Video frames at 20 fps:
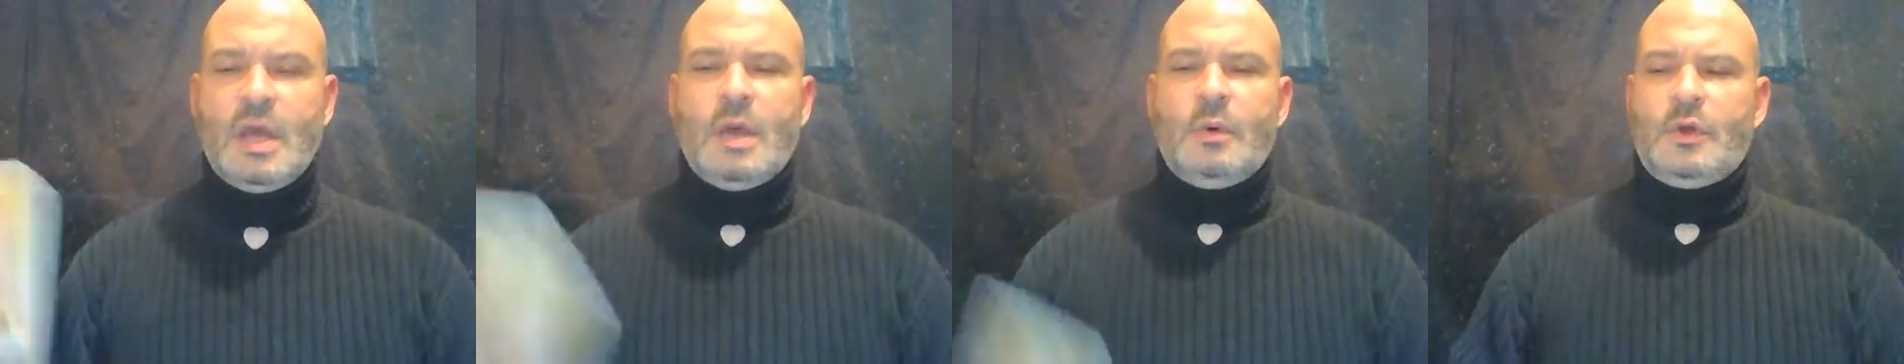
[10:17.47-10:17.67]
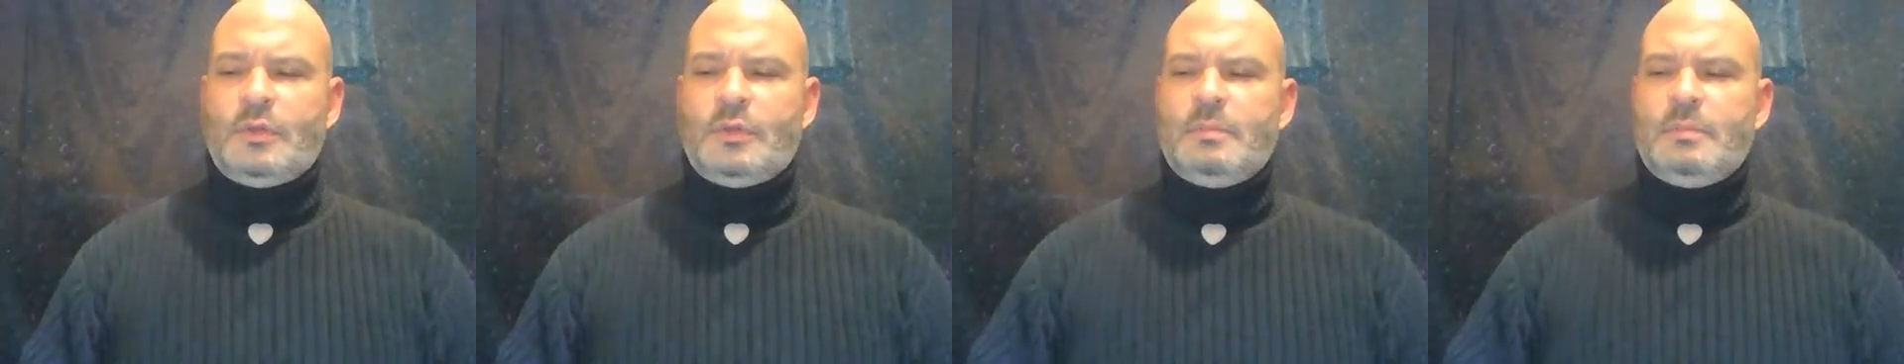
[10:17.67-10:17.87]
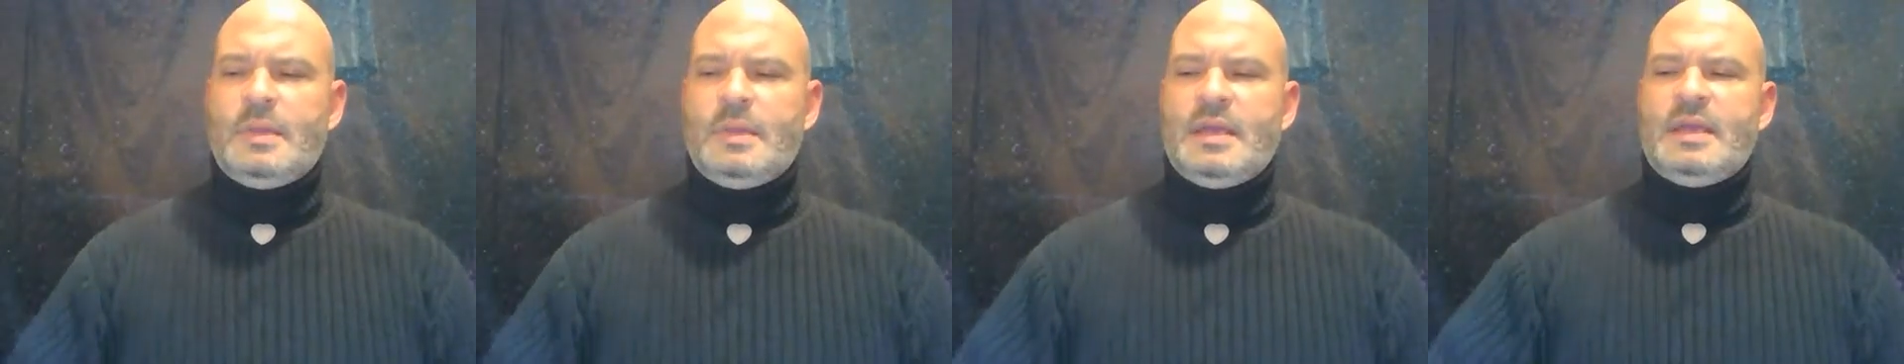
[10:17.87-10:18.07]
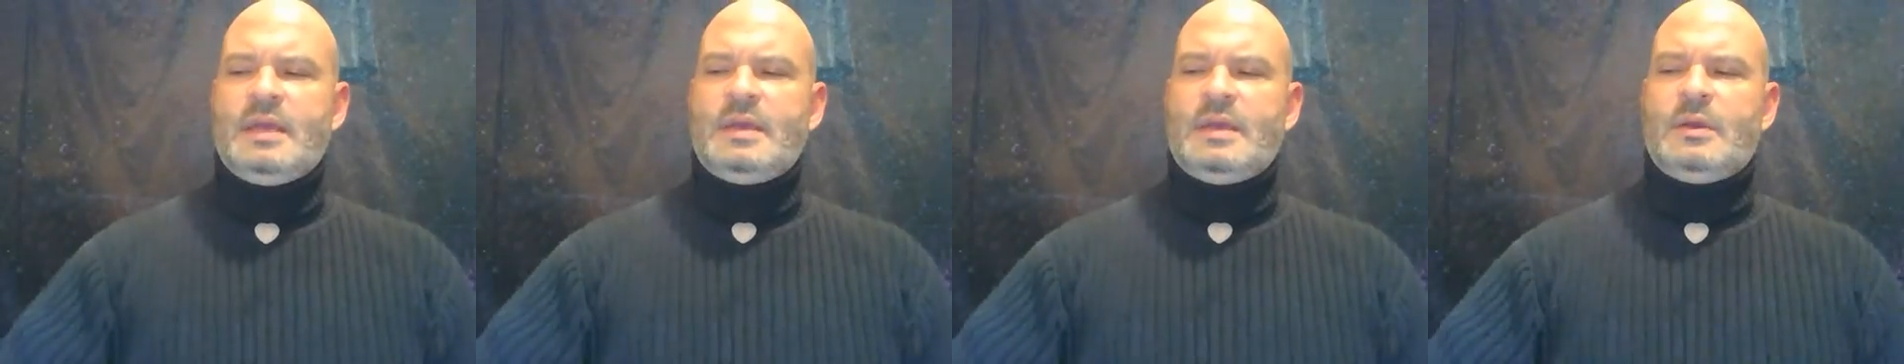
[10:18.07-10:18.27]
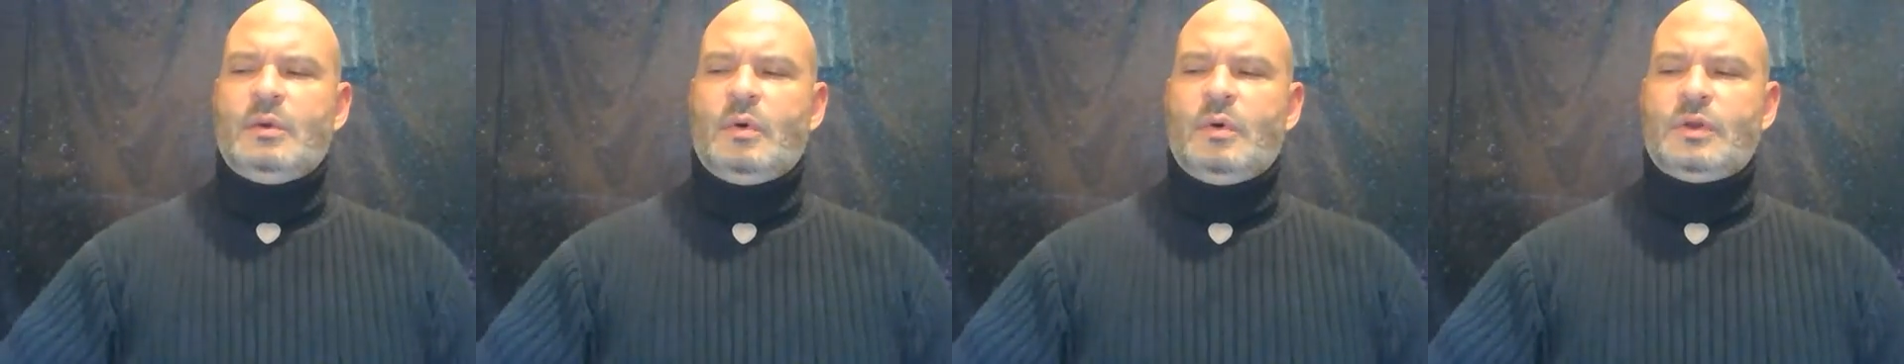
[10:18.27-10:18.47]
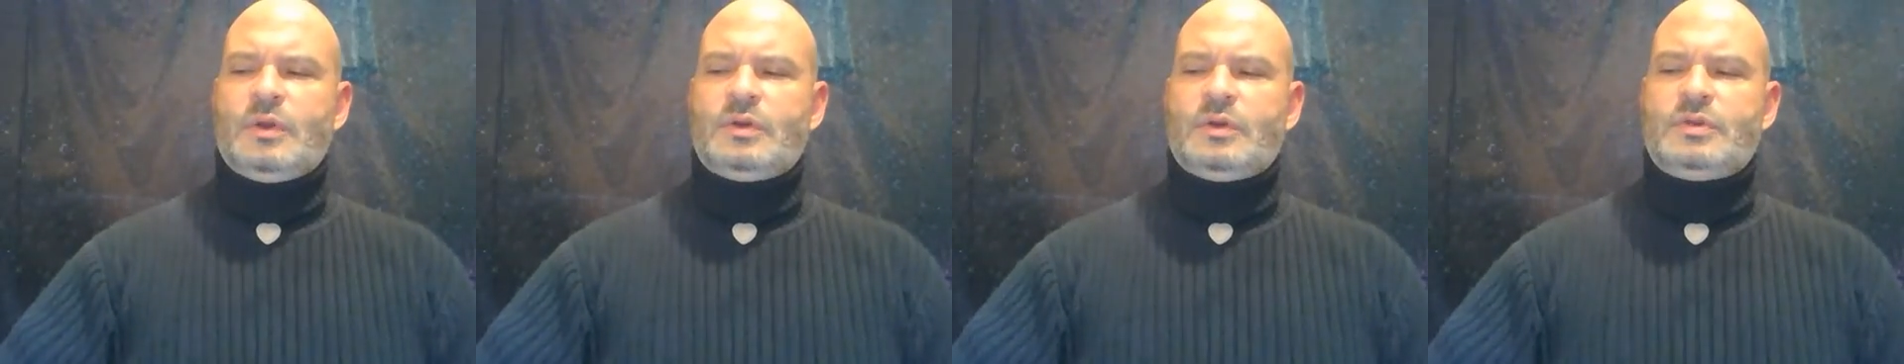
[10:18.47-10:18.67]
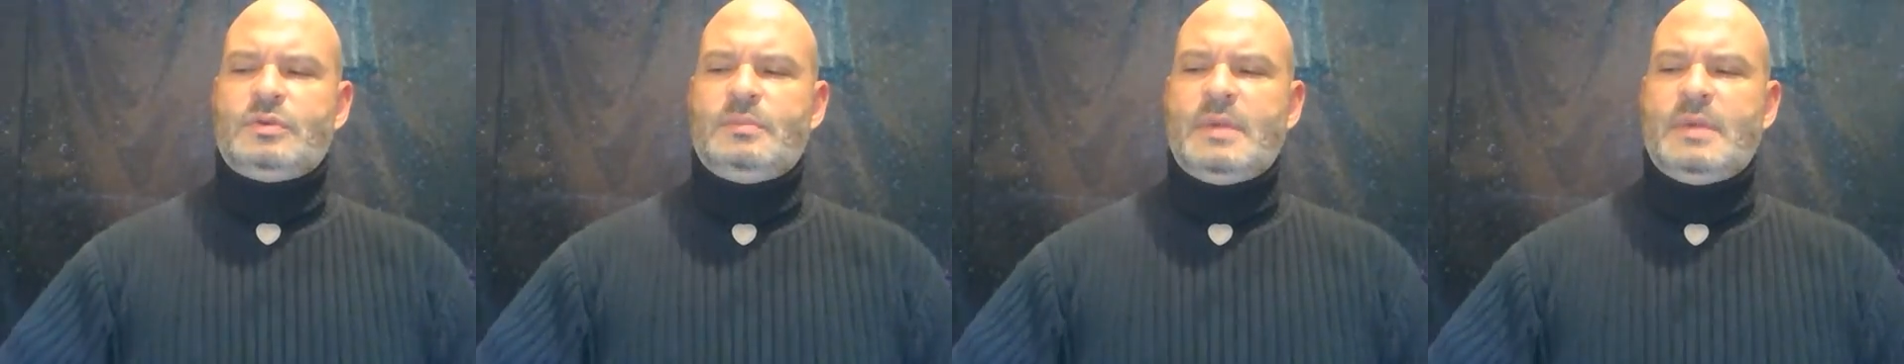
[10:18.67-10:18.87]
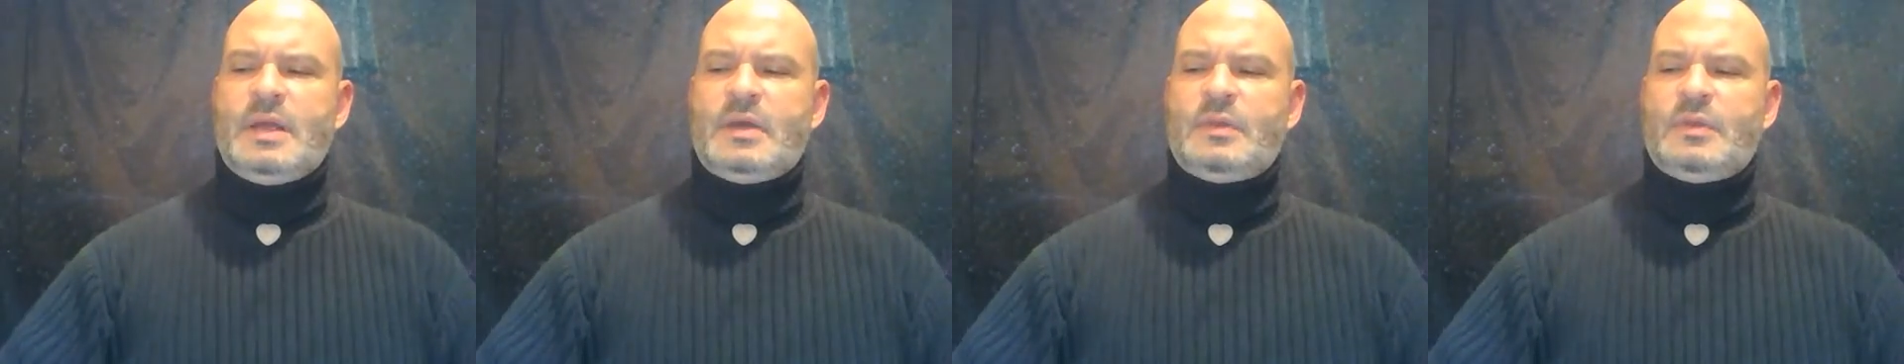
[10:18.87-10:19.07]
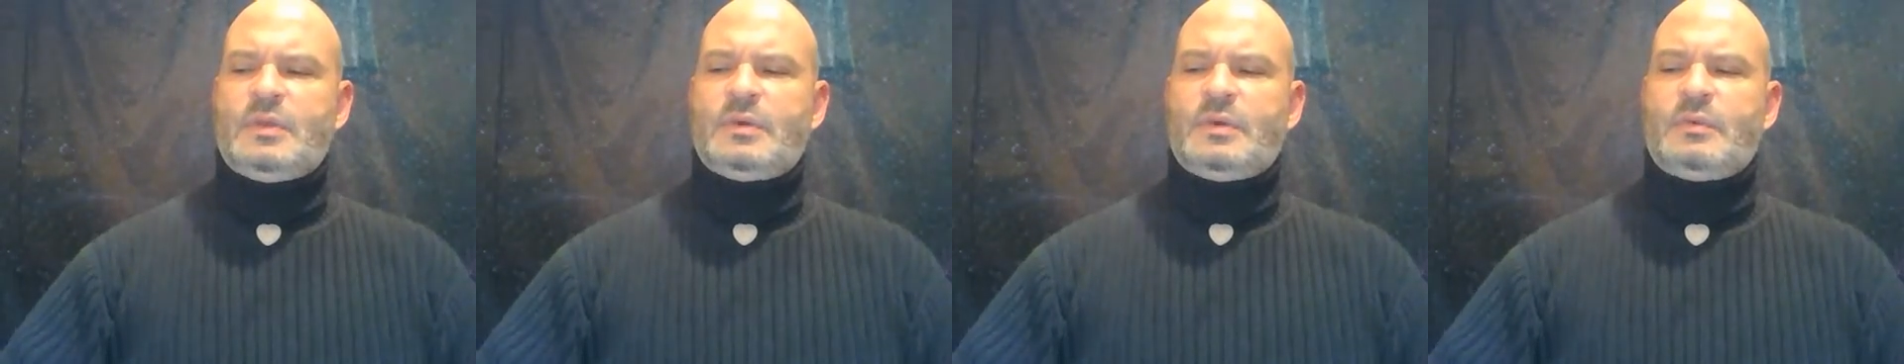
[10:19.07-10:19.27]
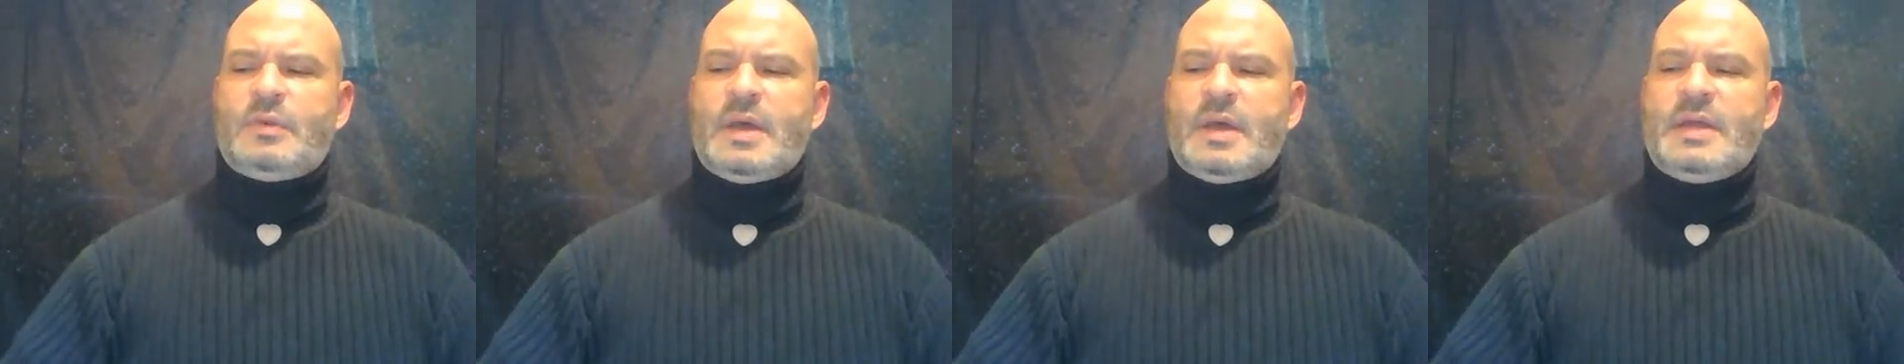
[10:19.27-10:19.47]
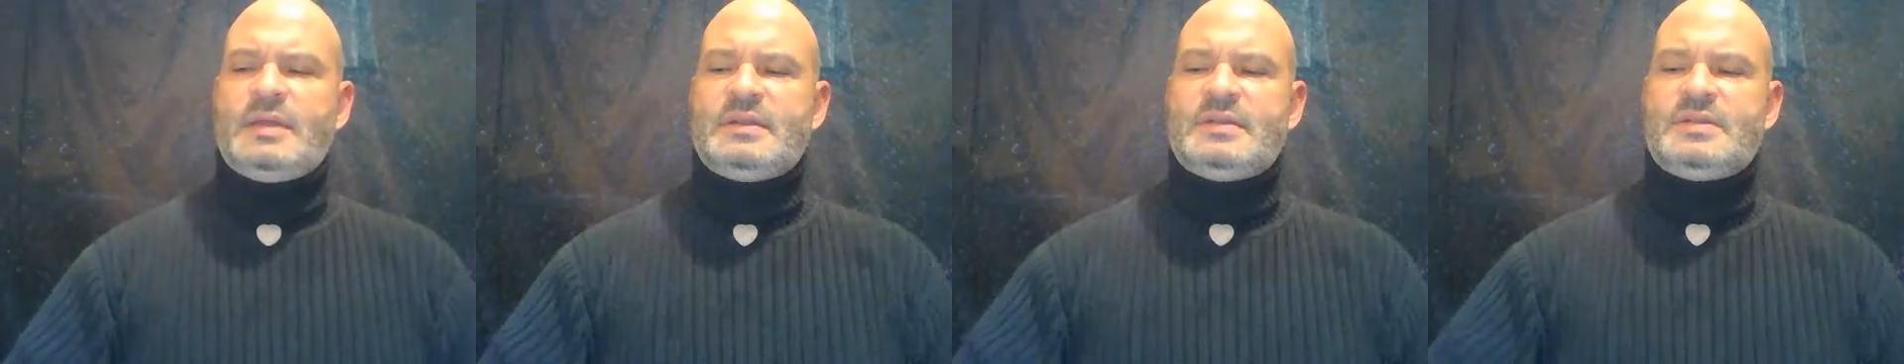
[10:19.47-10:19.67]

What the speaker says: with me in order to make the right